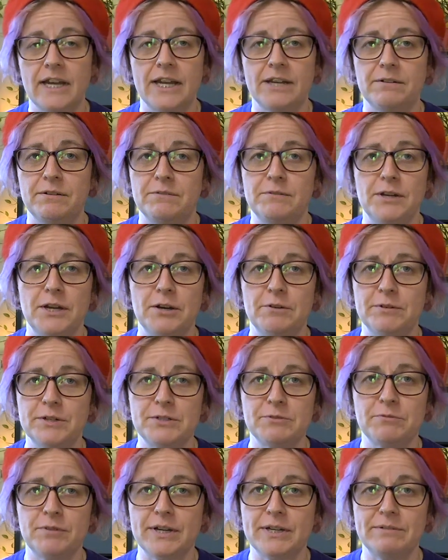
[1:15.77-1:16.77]
I don't even know
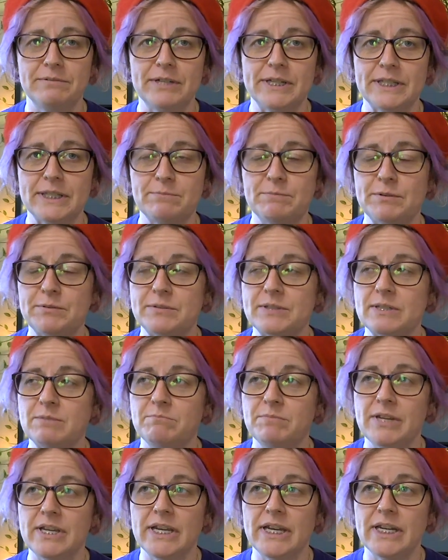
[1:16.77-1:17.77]
which one it's supposed to
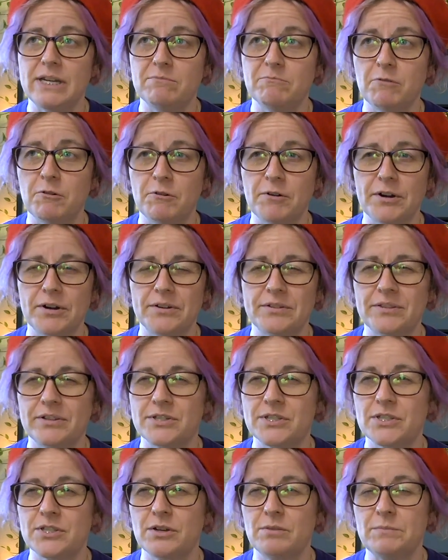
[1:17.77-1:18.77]
be anymore.
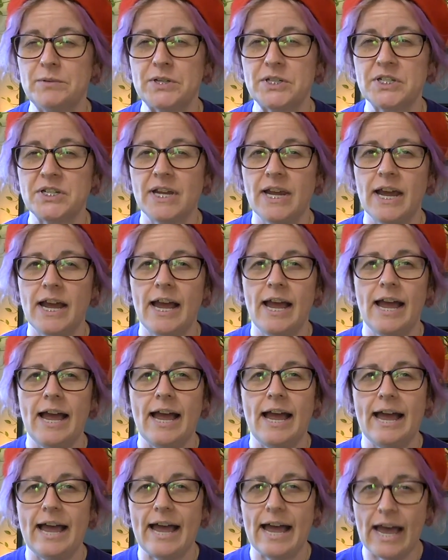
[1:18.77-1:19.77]
There's so much
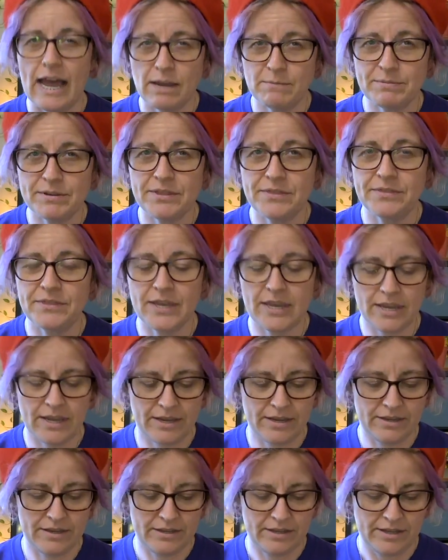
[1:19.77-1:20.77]

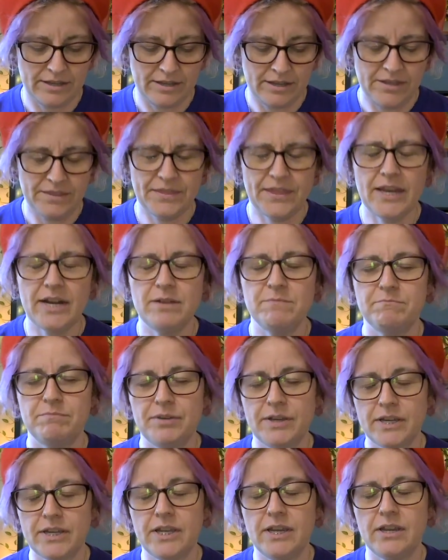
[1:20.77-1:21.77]
apathy that I'm
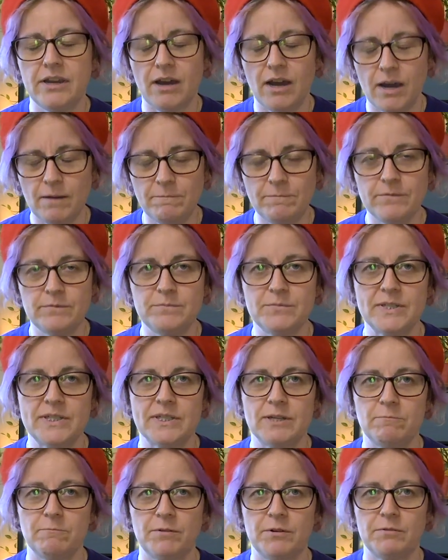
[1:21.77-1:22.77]
picking up from
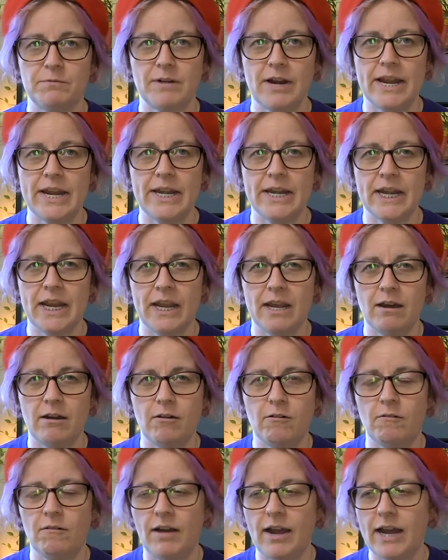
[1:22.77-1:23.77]
someone right
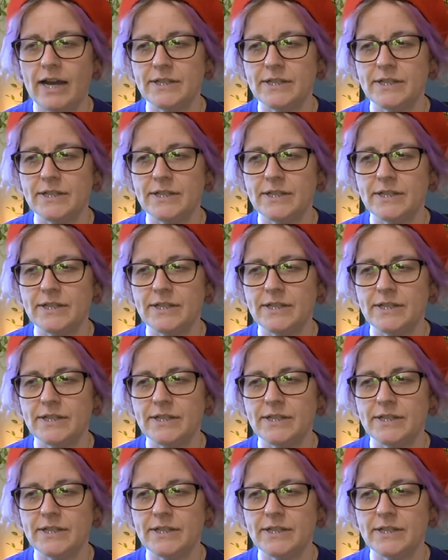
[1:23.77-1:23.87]
now.